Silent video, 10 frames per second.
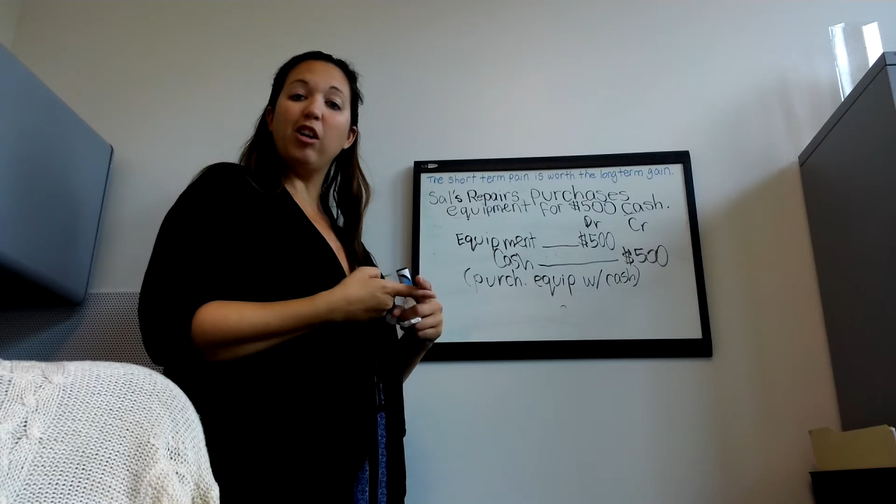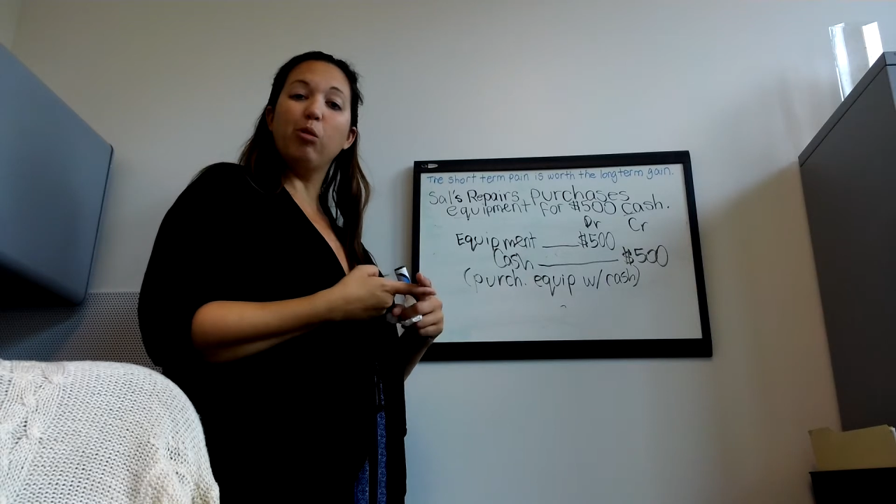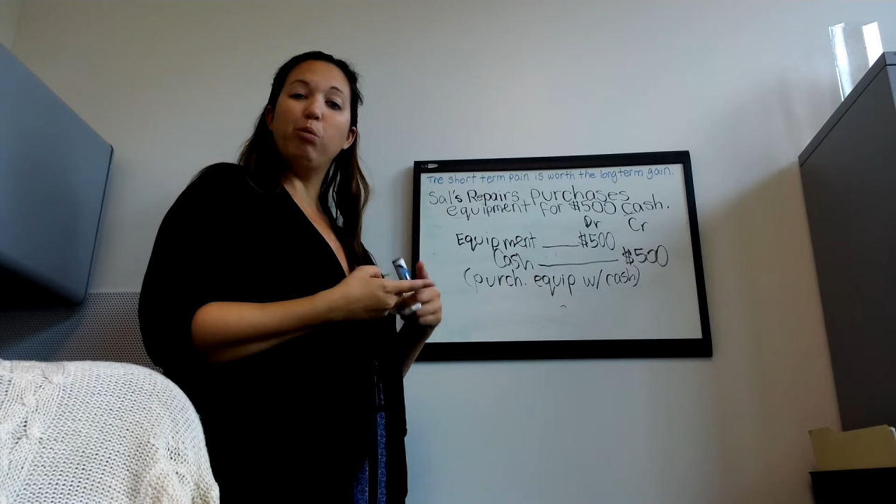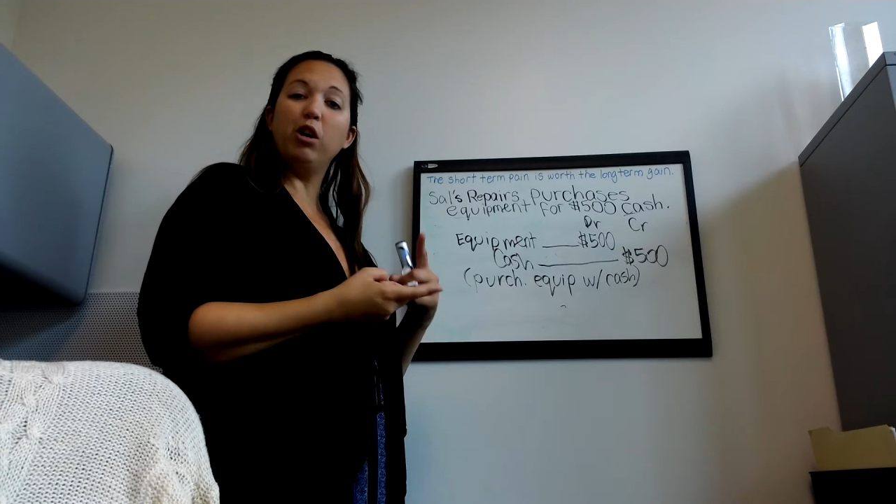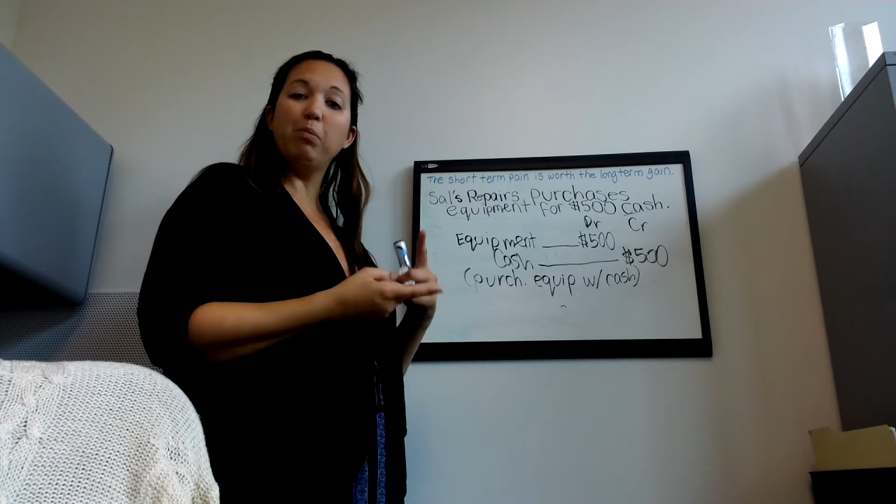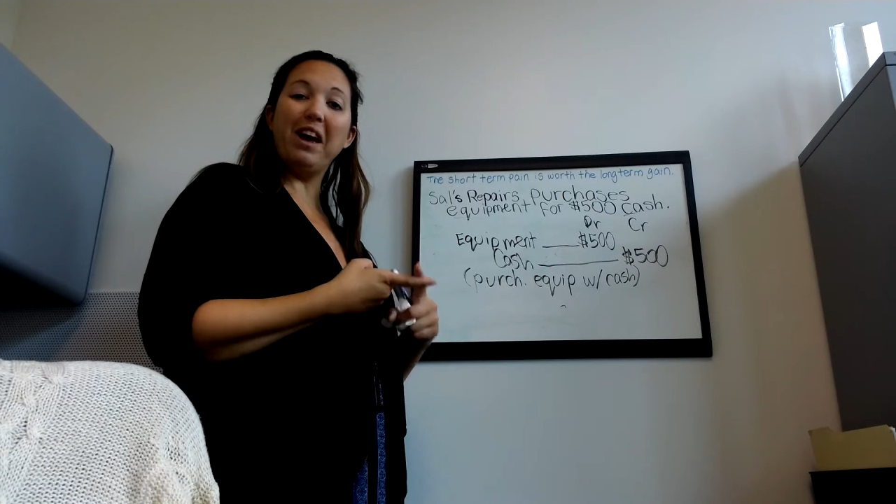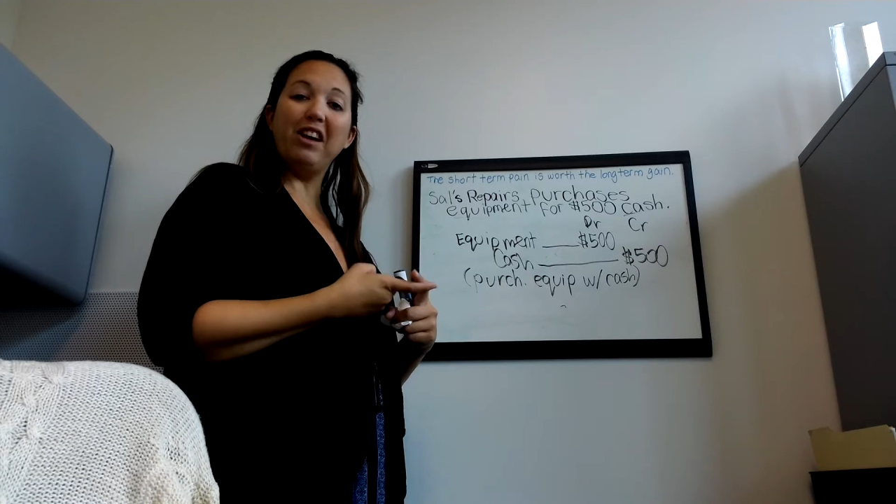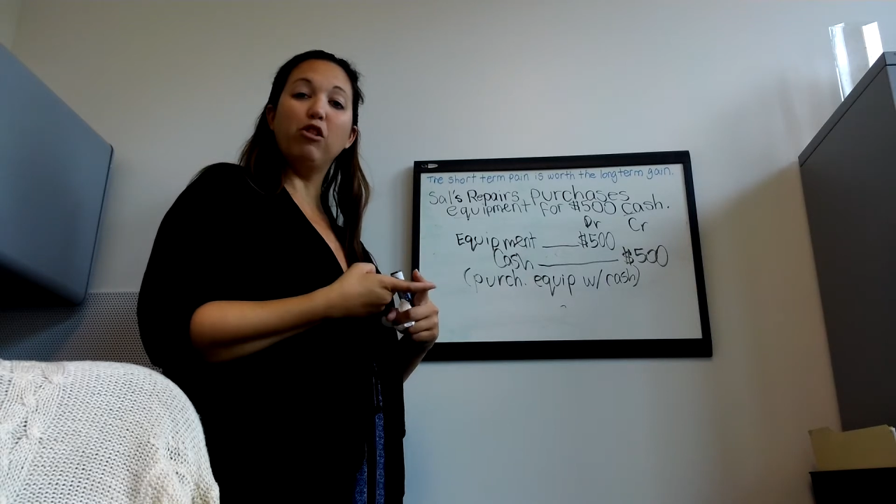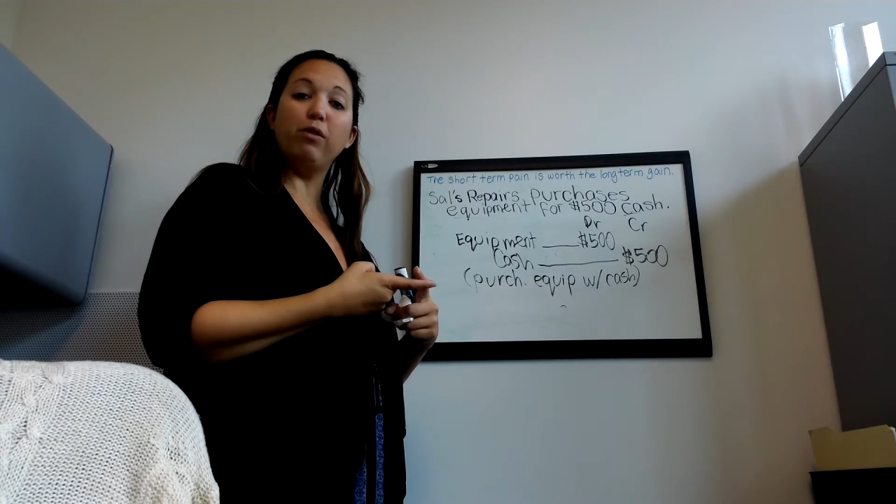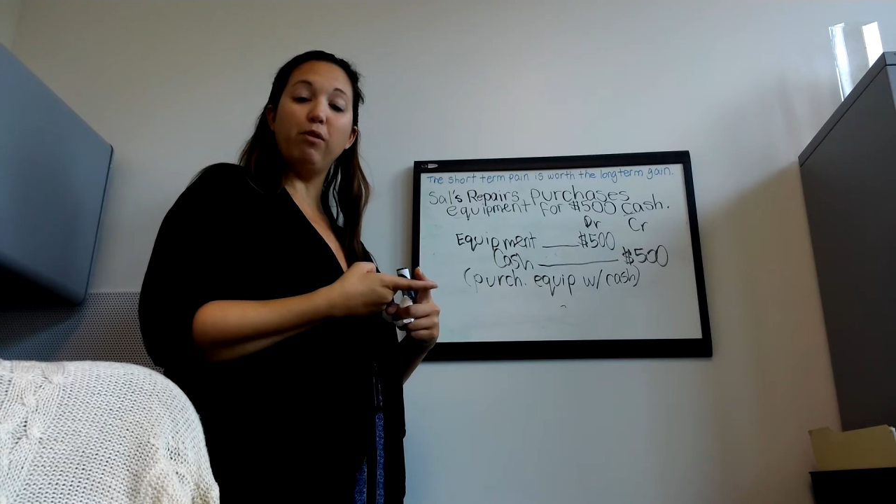at your book,
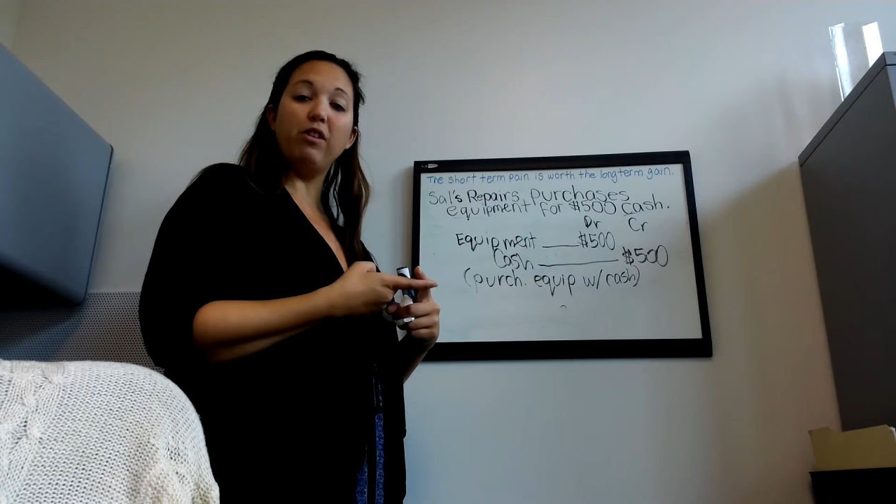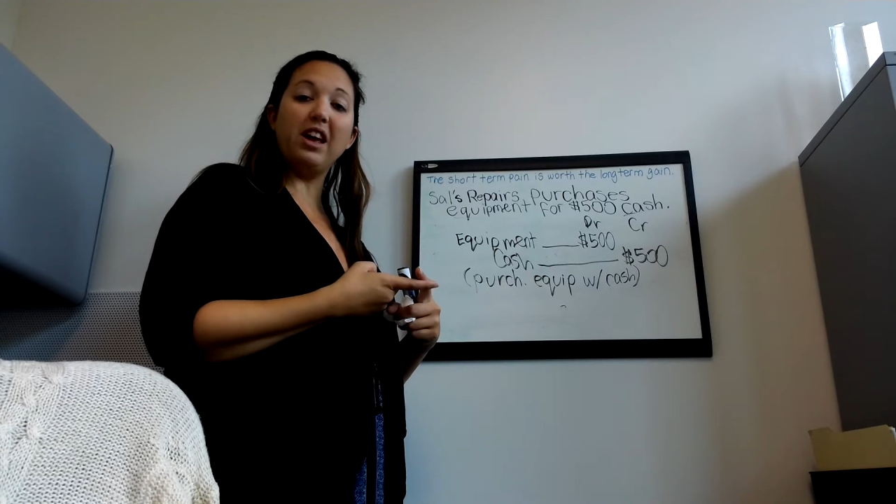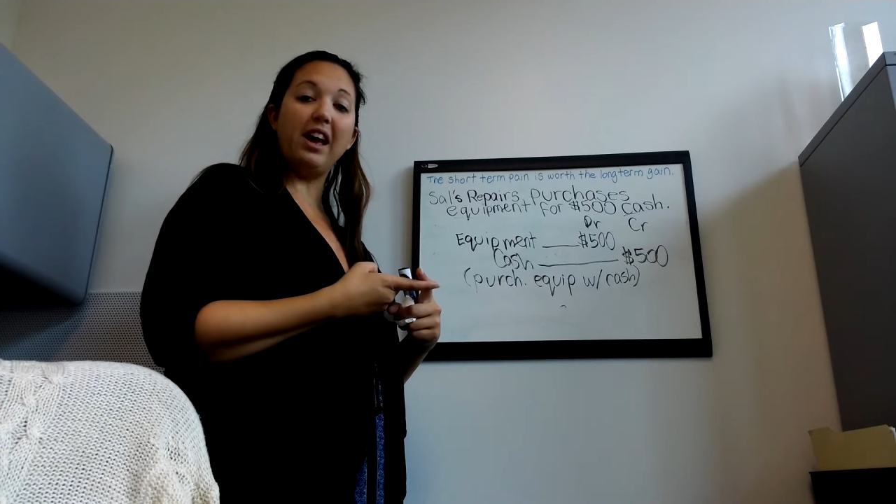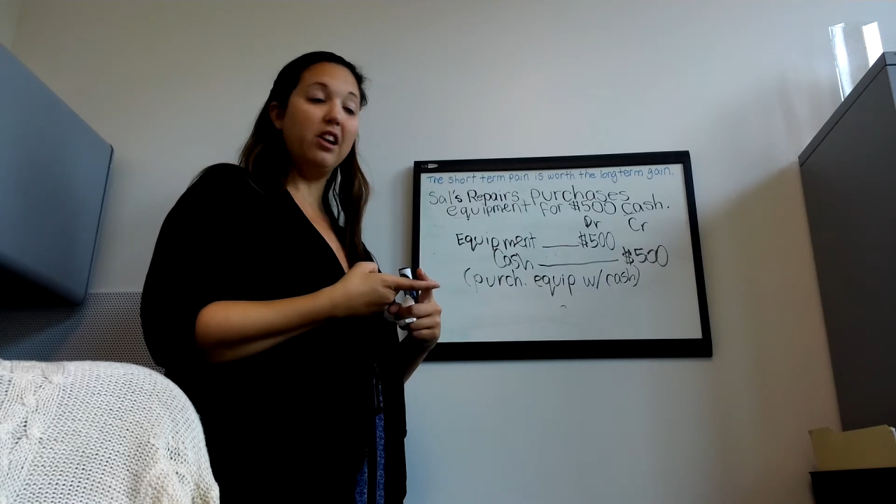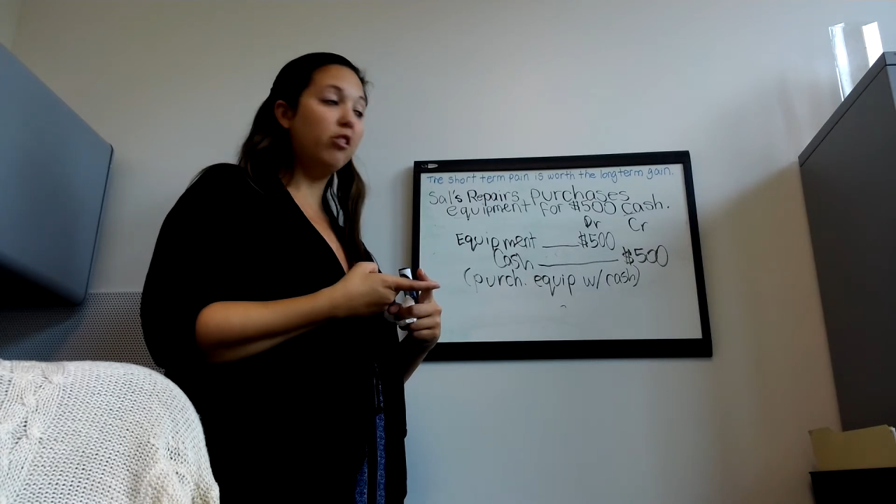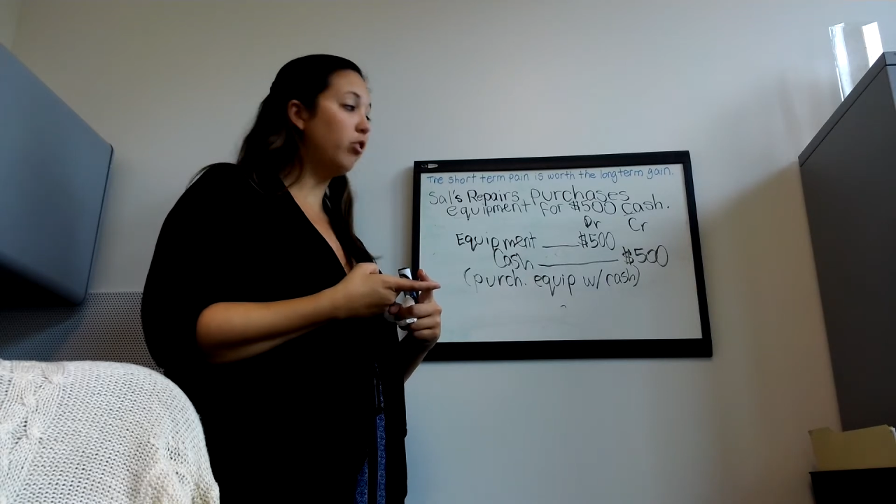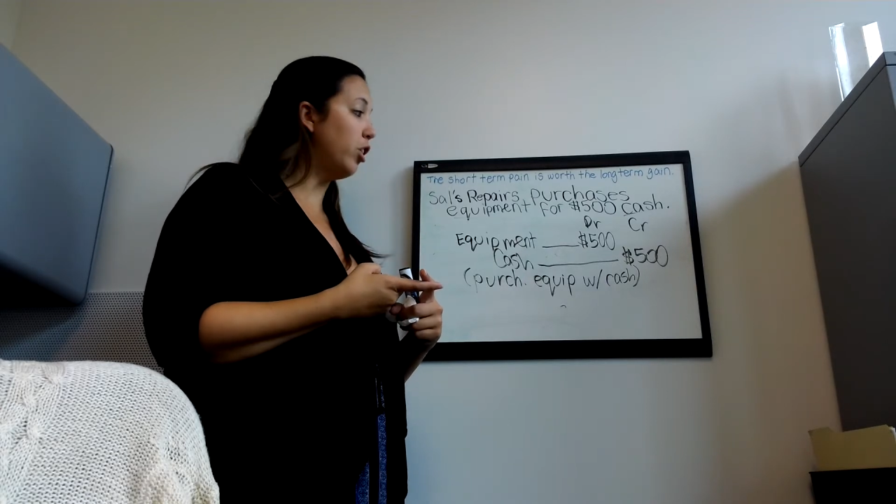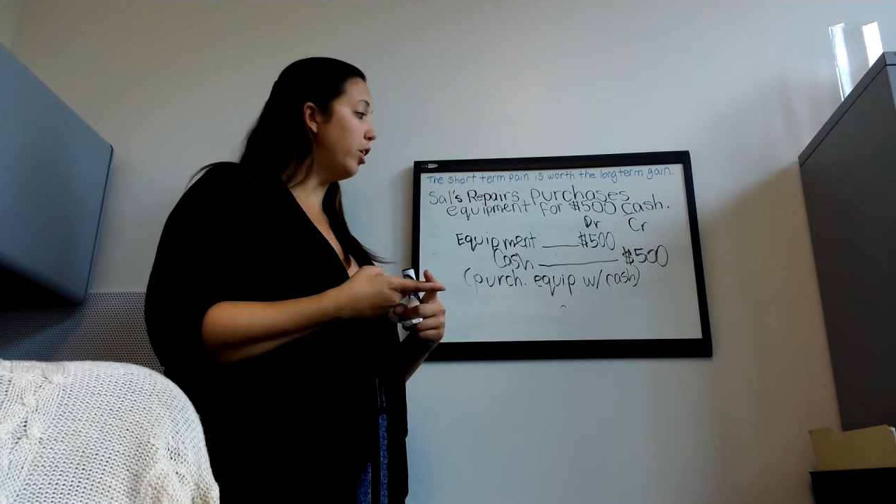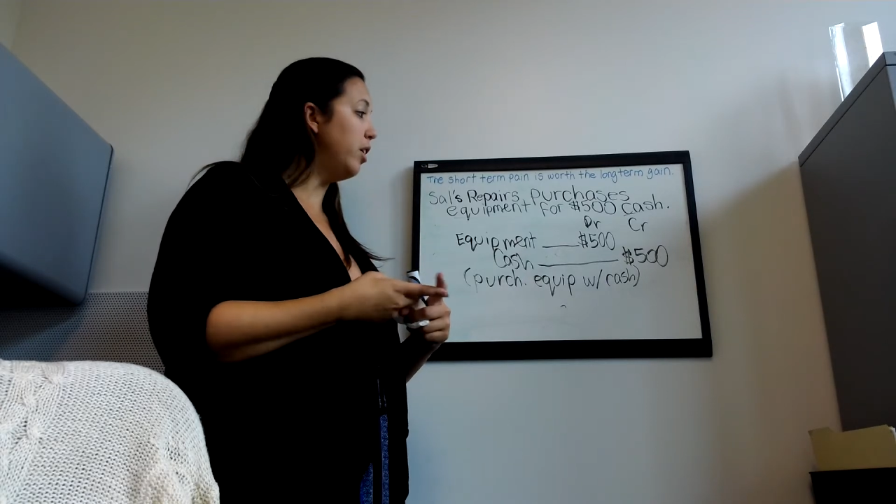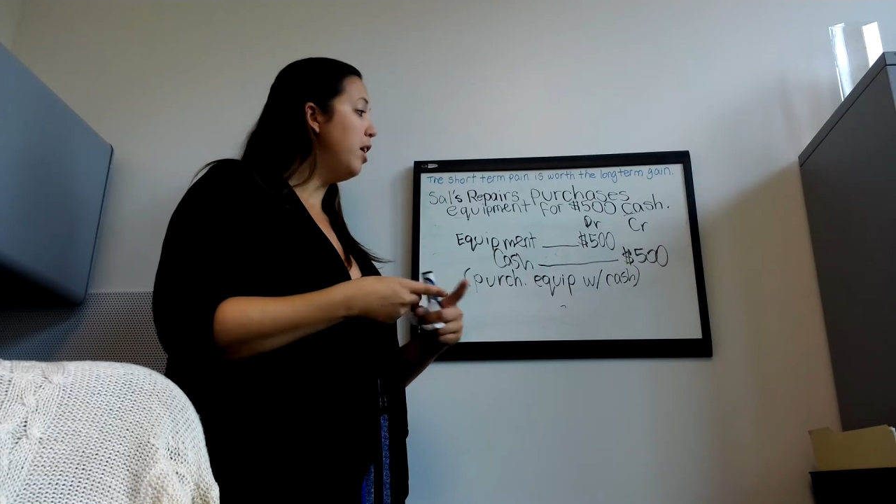page 58 is
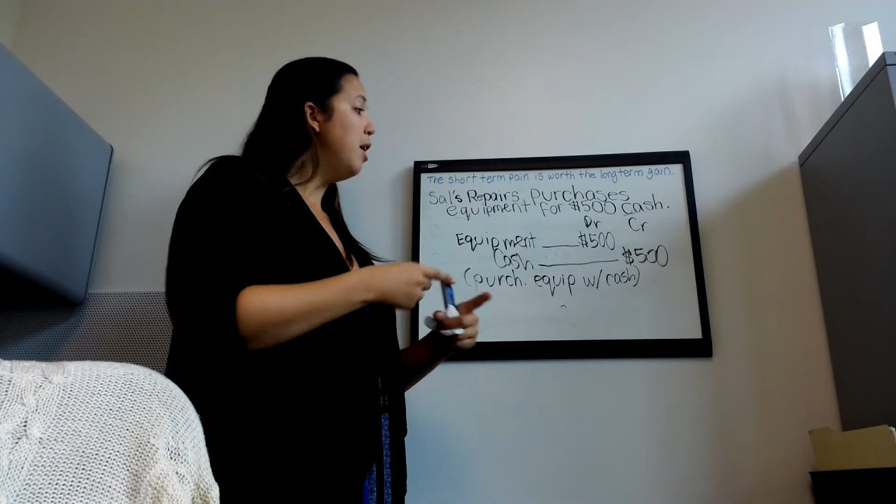good,